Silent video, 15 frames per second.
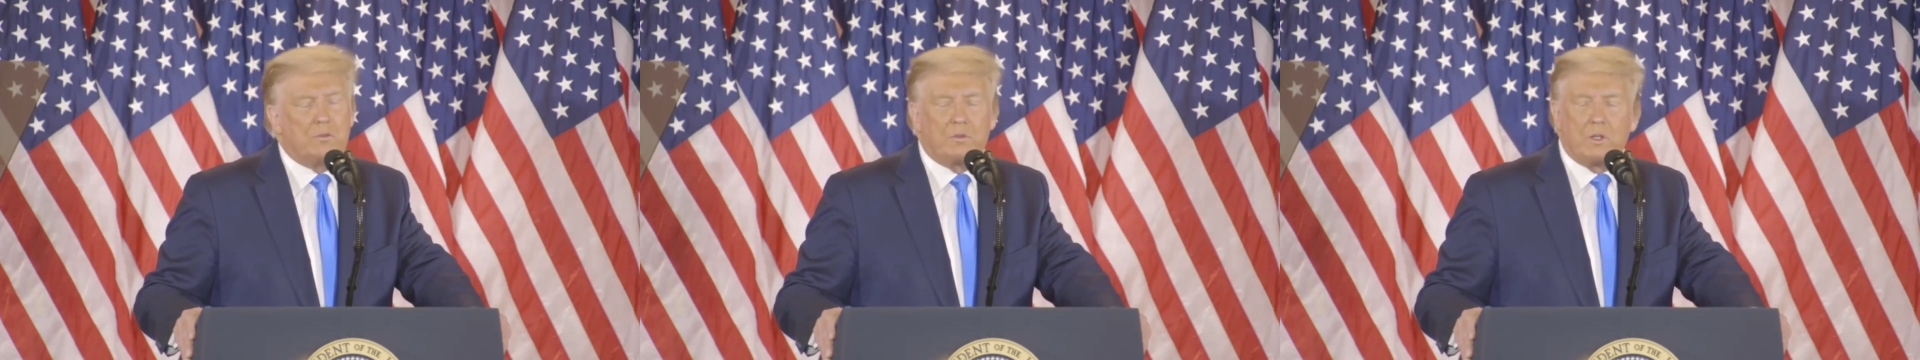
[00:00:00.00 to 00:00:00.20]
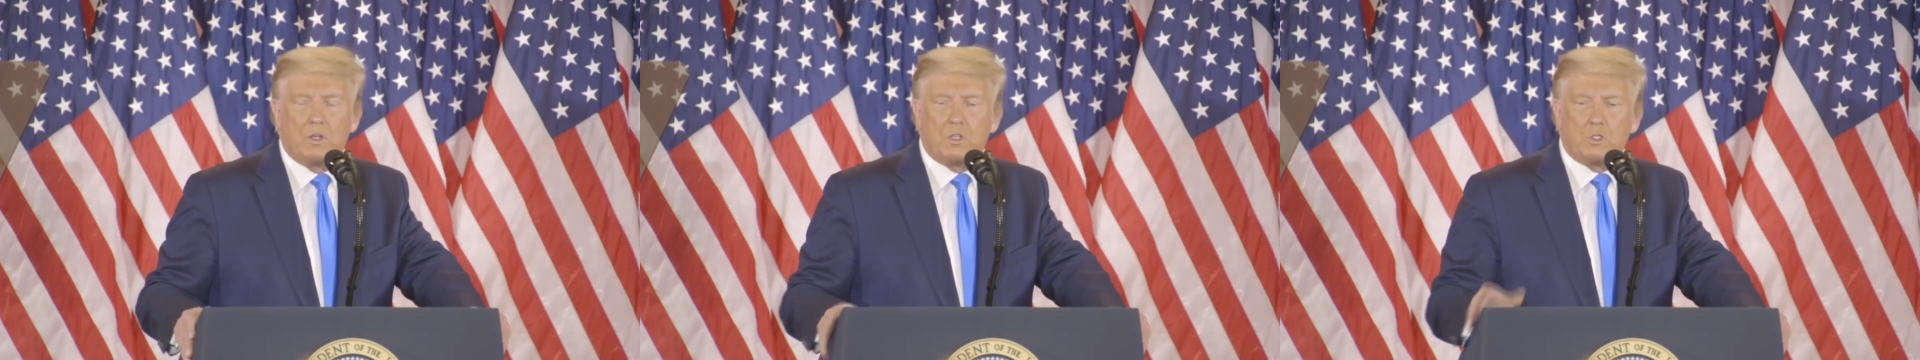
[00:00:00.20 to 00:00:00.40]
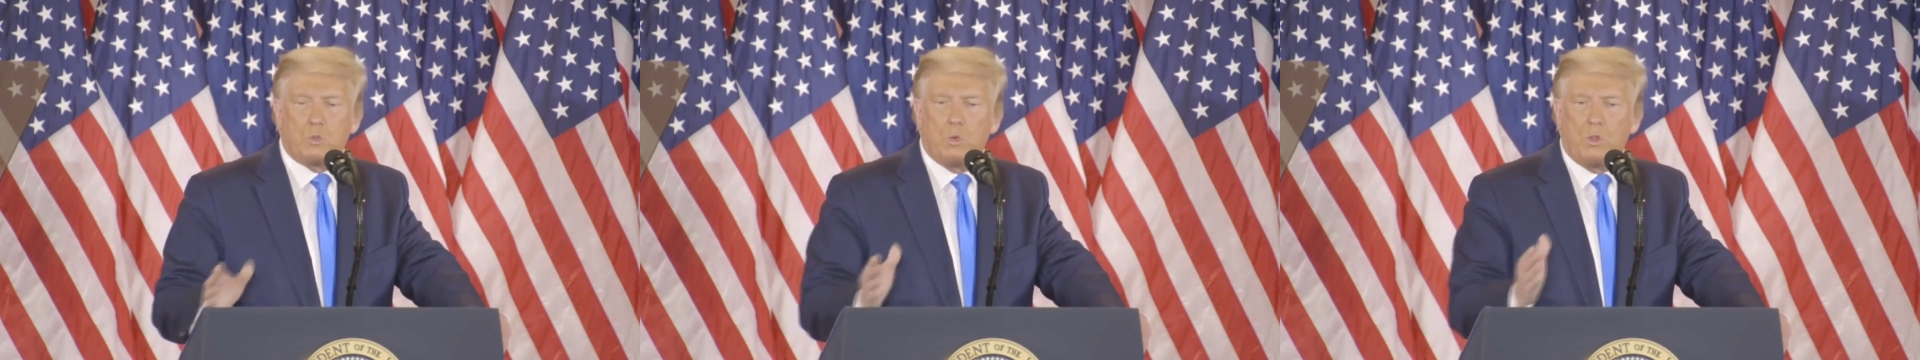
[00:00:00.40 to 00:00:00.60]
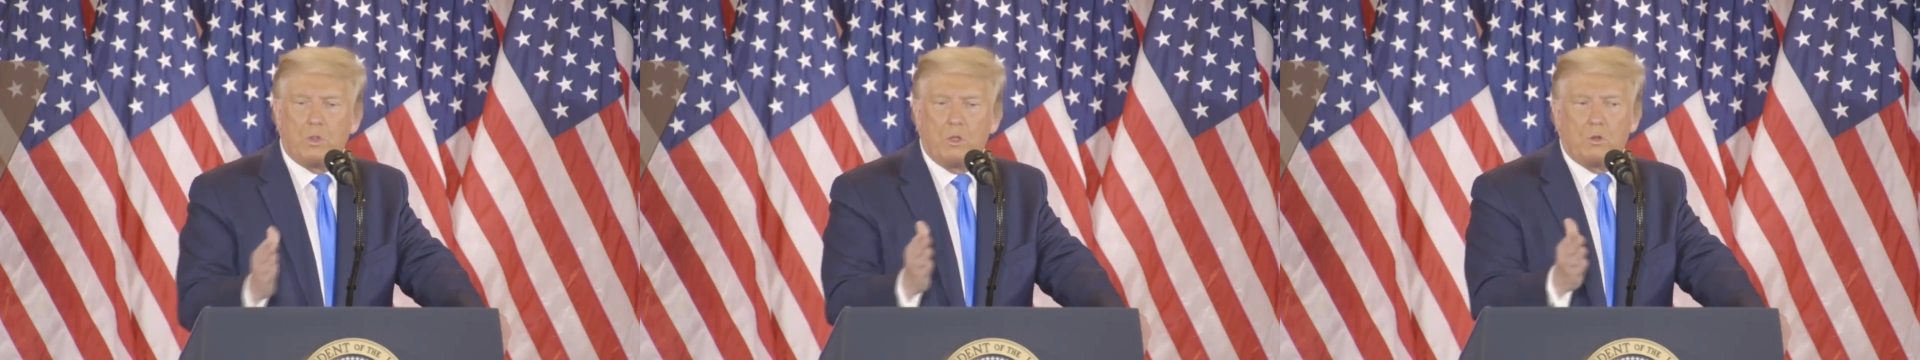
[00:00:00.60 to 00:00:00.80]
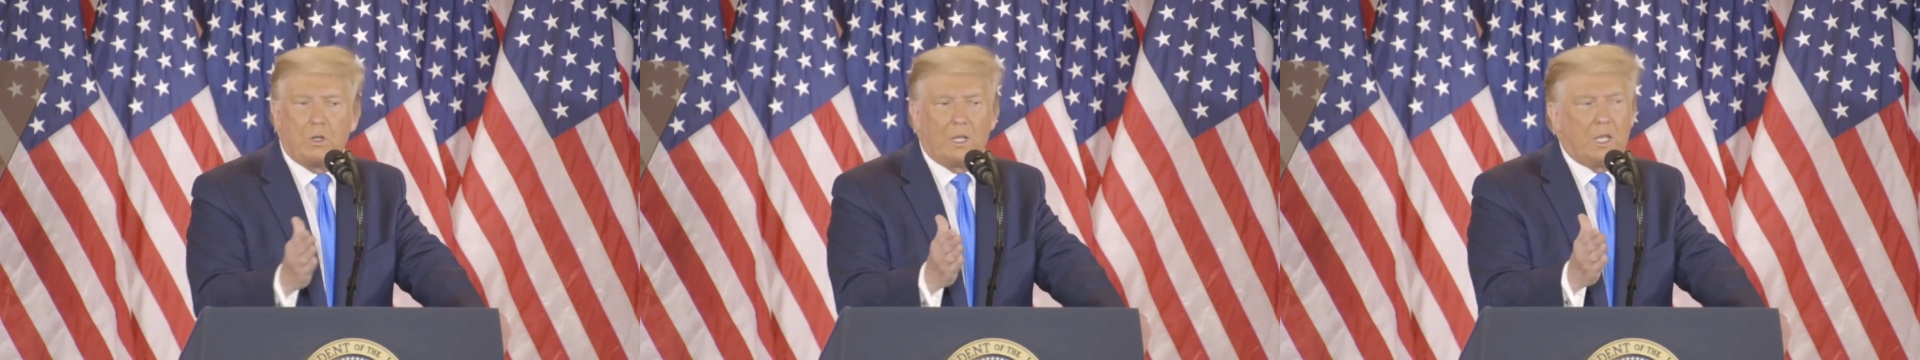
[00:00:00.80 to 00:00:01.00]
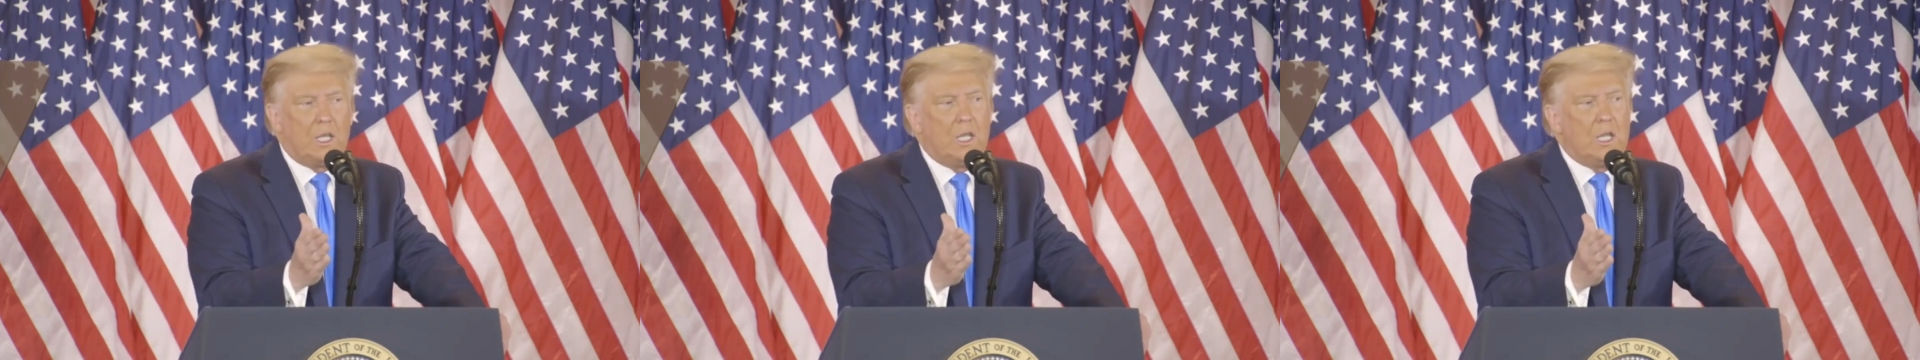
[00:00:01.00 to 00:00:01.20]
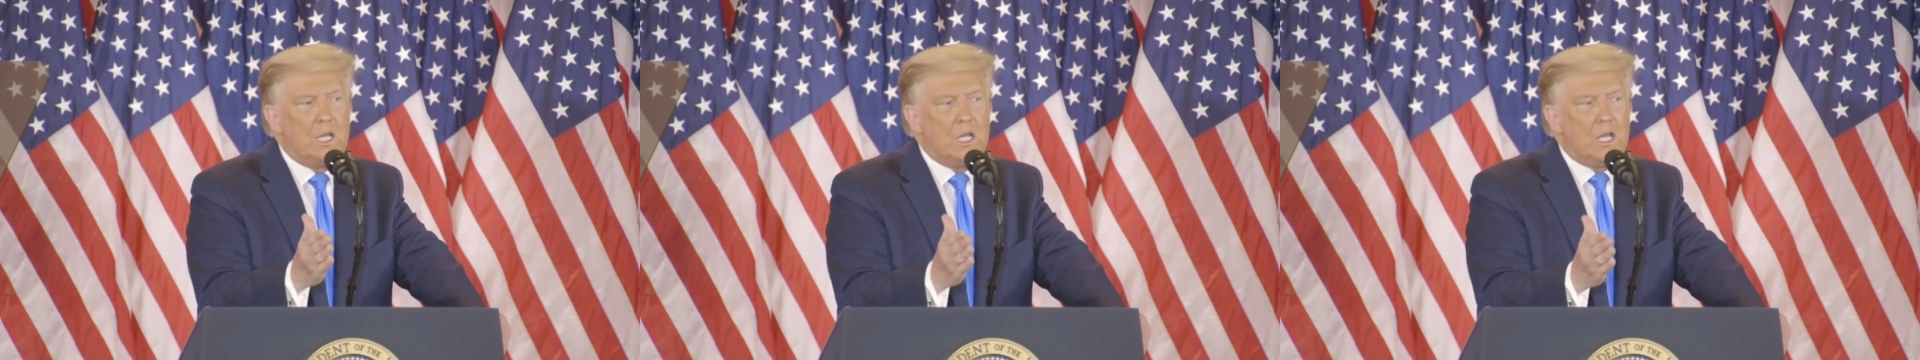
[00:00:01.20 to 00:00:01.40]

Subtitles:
votes with only